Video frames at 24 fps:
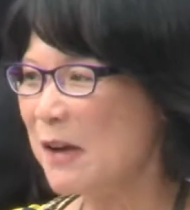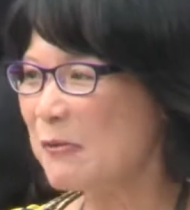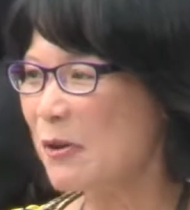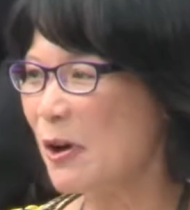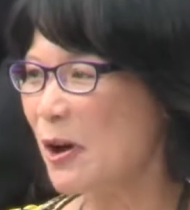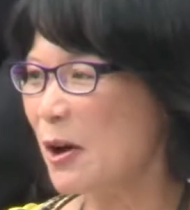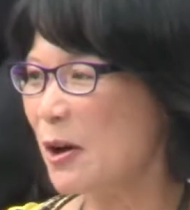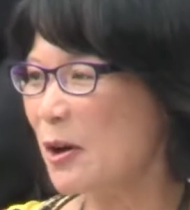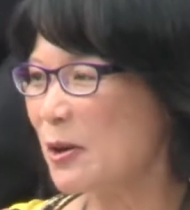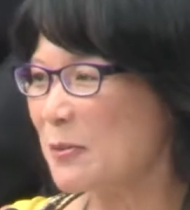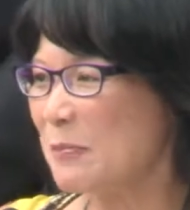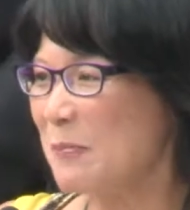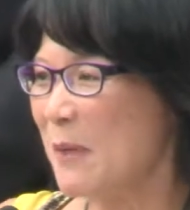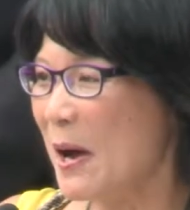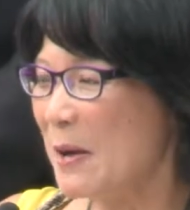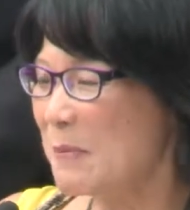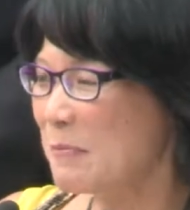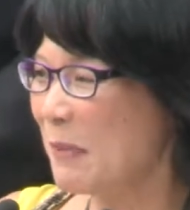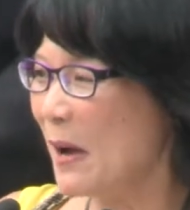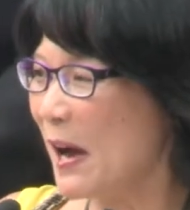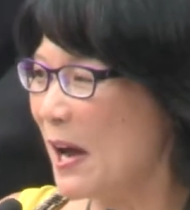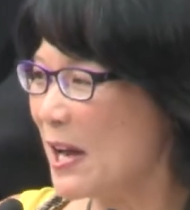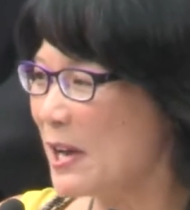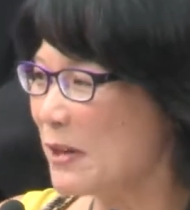rode my
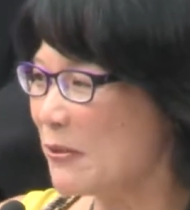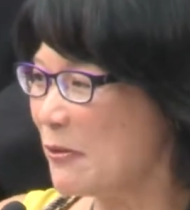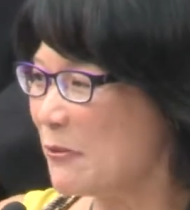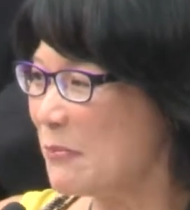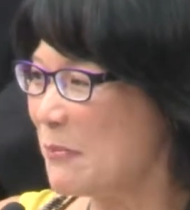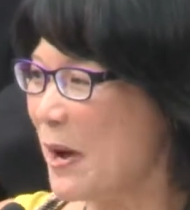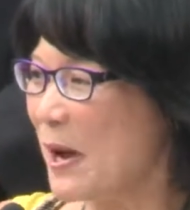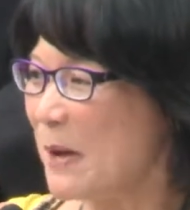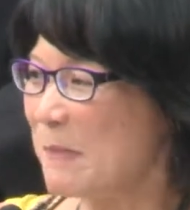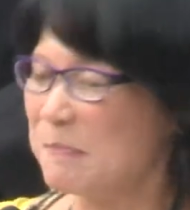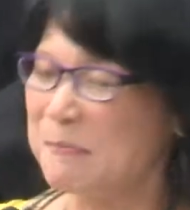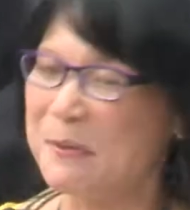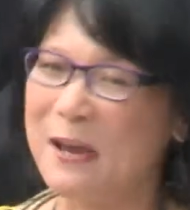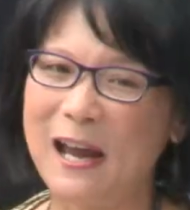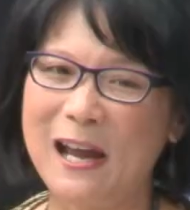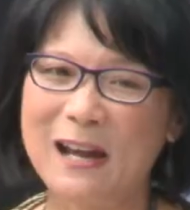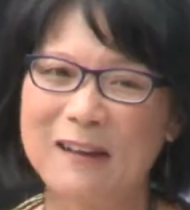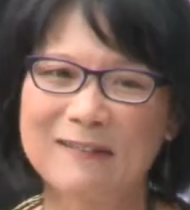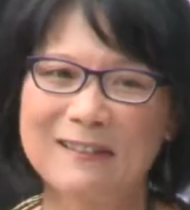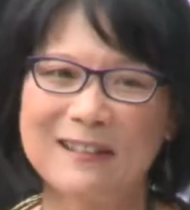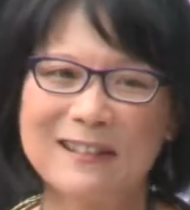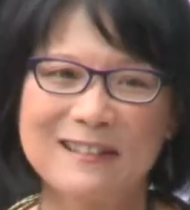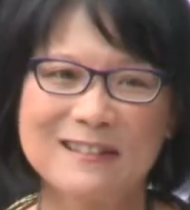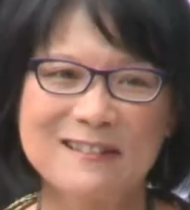bike with my
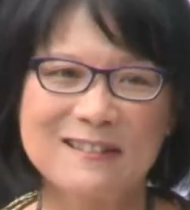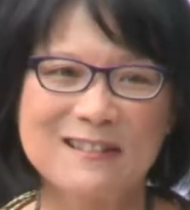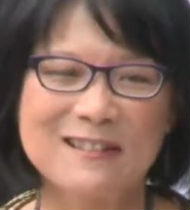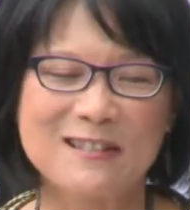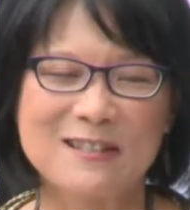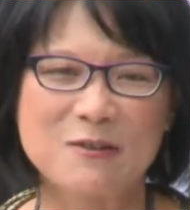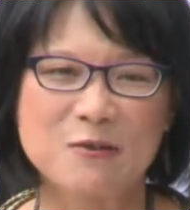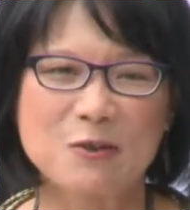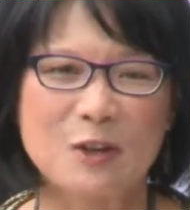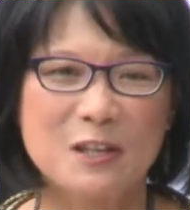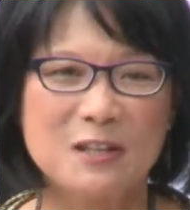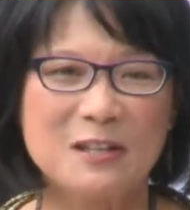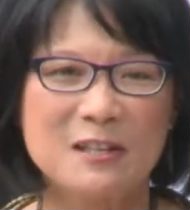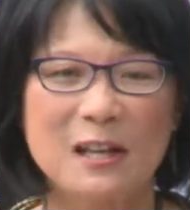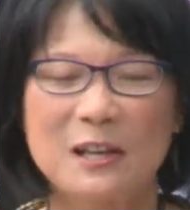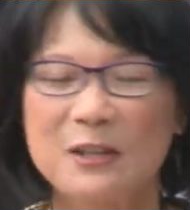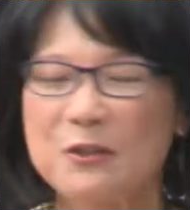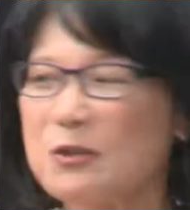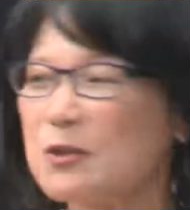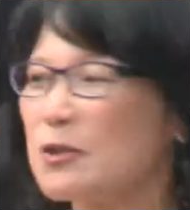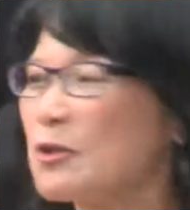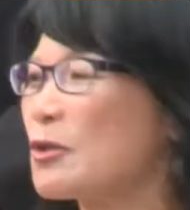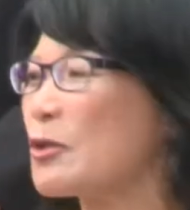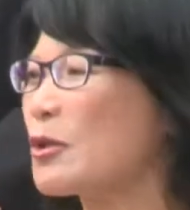parents, just
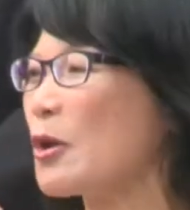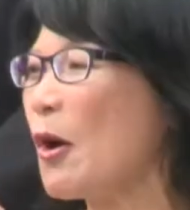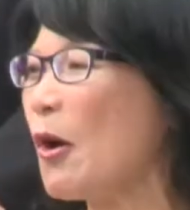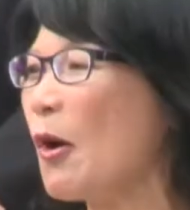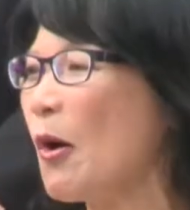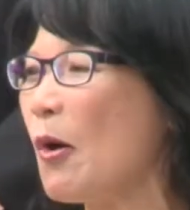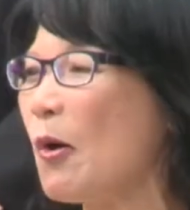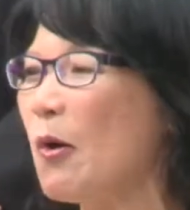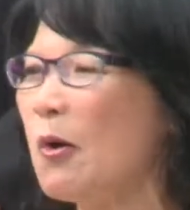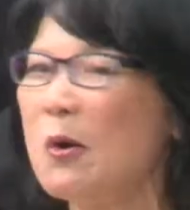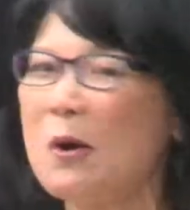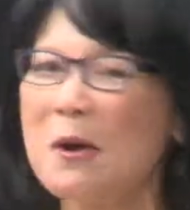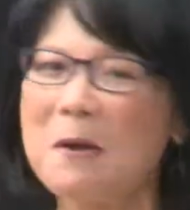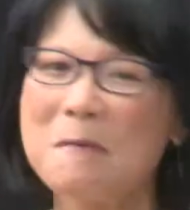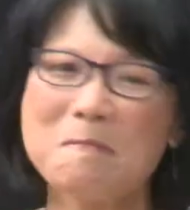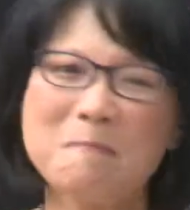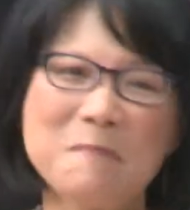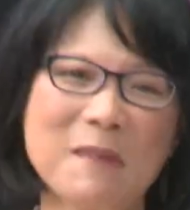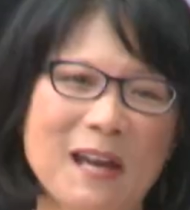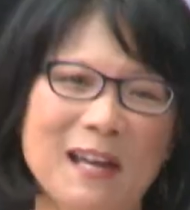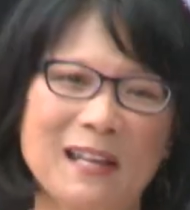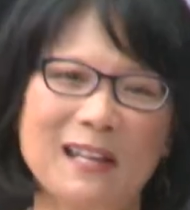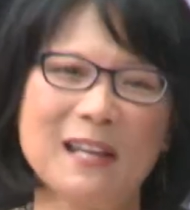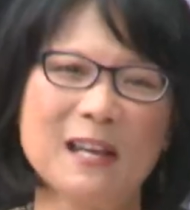like so
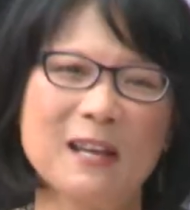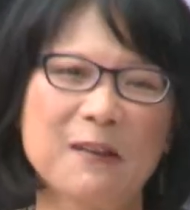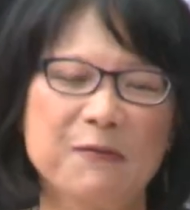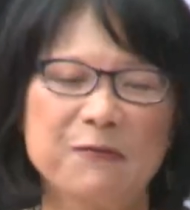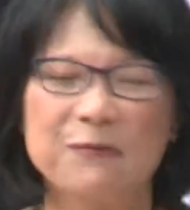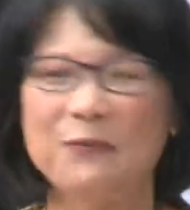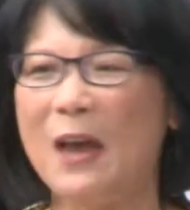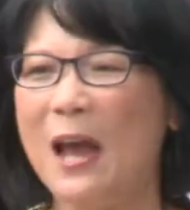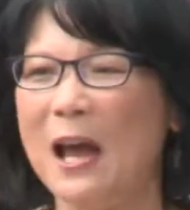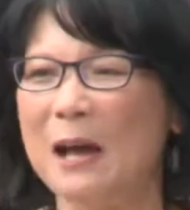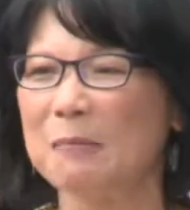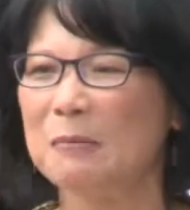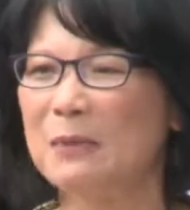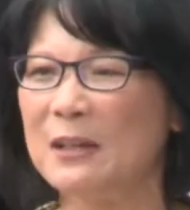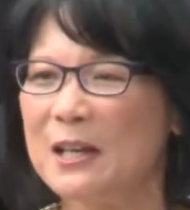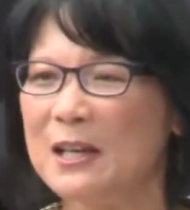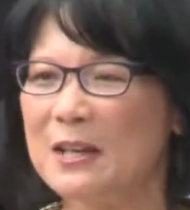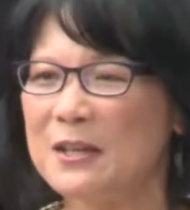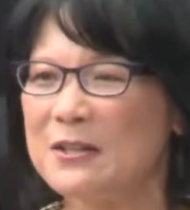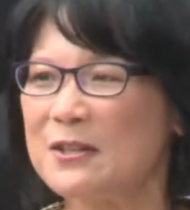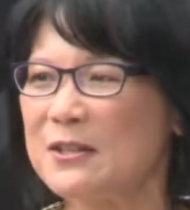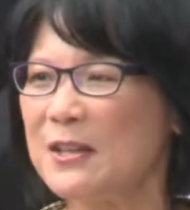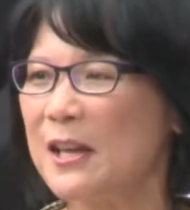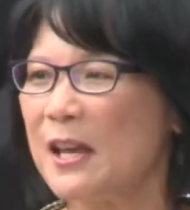many
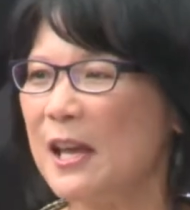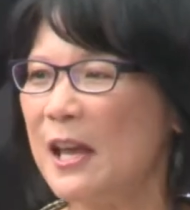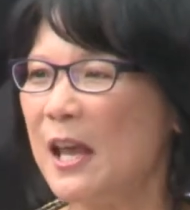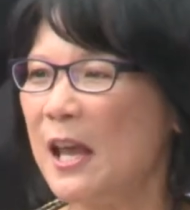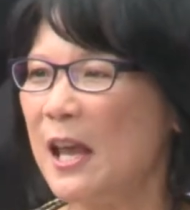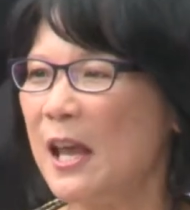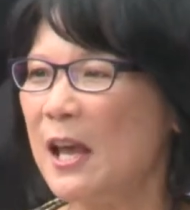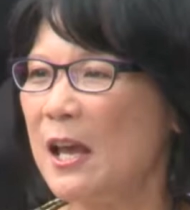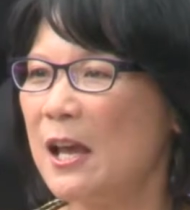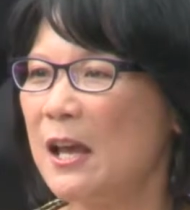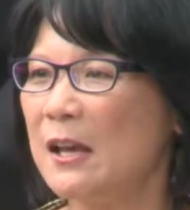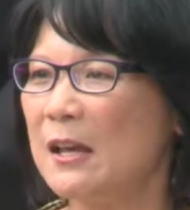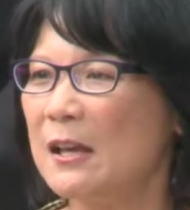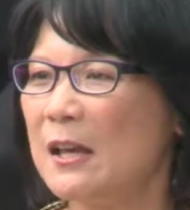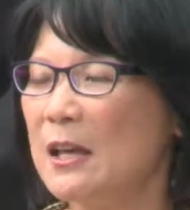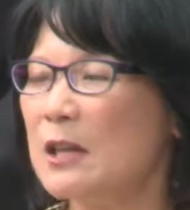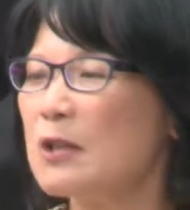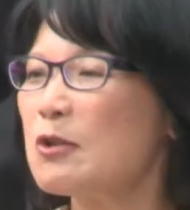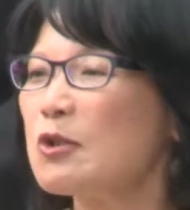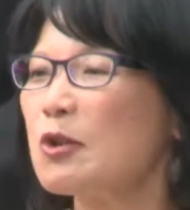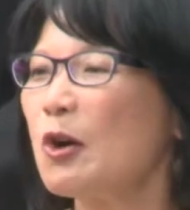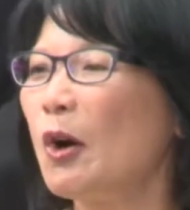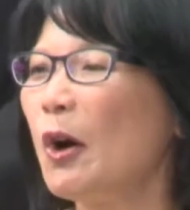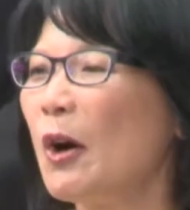families,
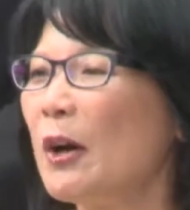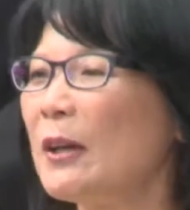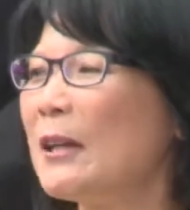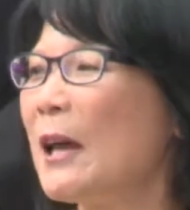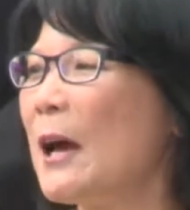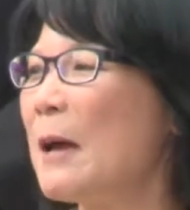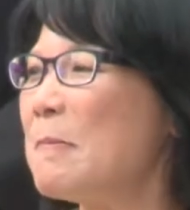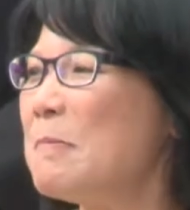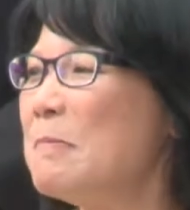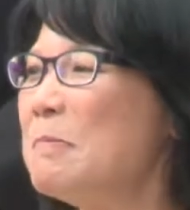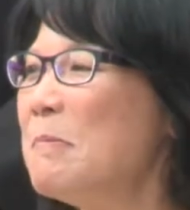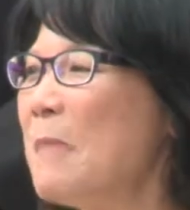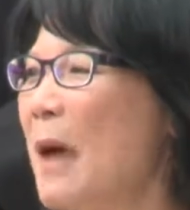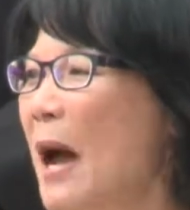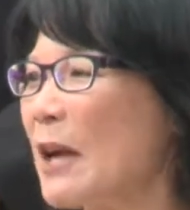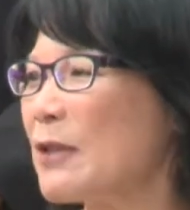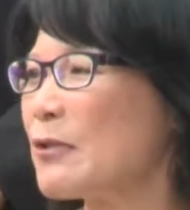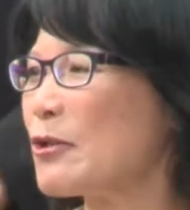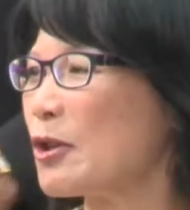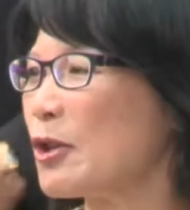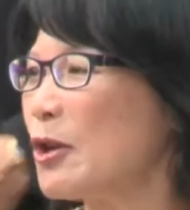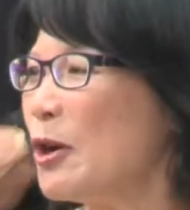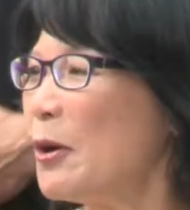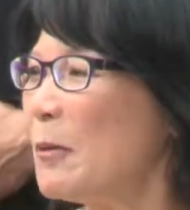enjoying that
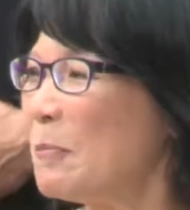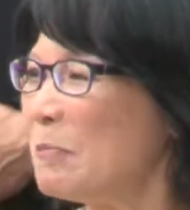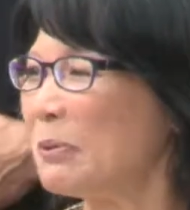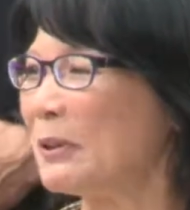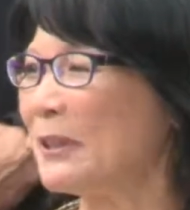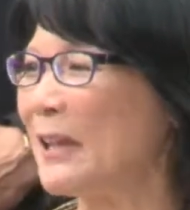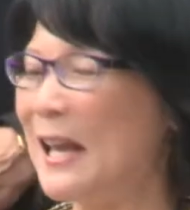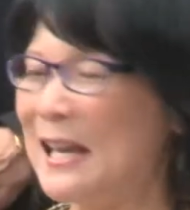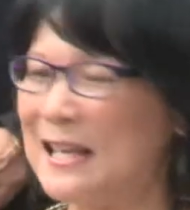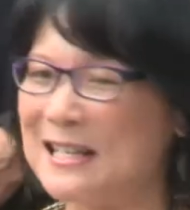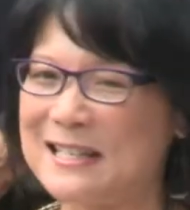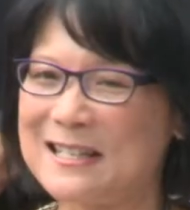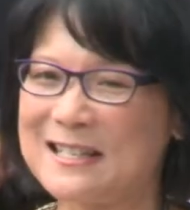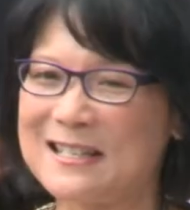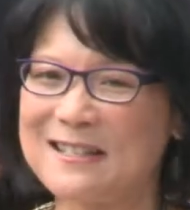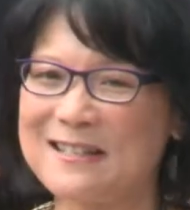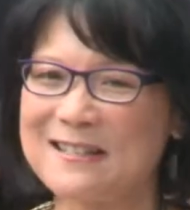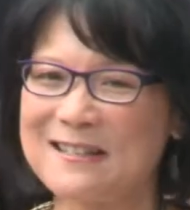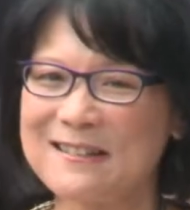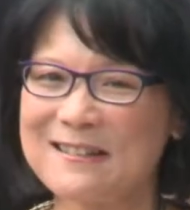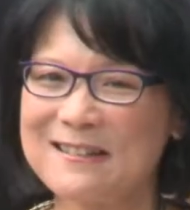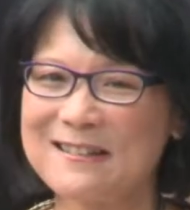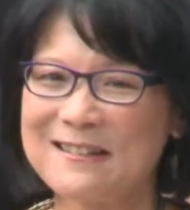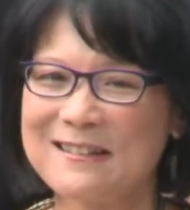magical
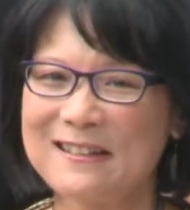place.